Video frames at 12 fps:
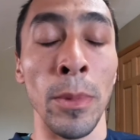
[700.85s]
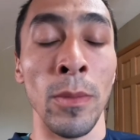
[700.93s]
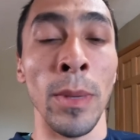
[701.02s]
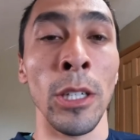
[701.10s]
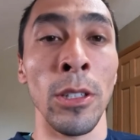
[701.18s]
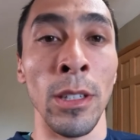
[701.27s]

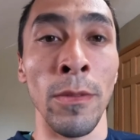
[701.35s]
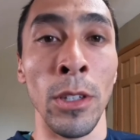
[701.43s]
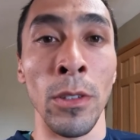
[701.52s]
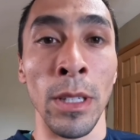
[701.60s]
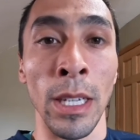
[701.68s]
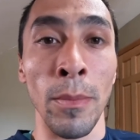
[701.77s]
especially if
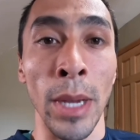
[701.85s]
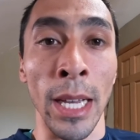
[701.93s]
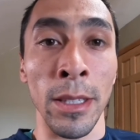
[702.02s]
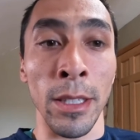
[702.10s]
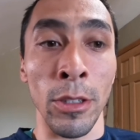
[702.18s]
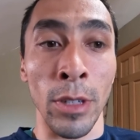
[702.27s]
you're using a
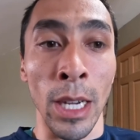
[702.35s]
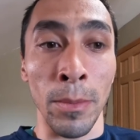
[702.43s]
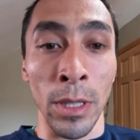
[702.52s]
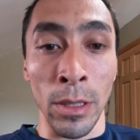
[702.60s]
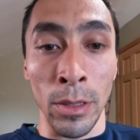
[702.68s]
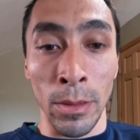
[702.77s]
basket
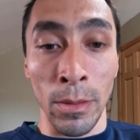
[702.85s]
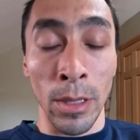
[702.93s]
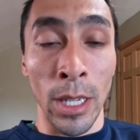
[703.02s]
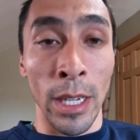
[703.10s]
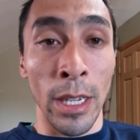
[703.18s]
trap, because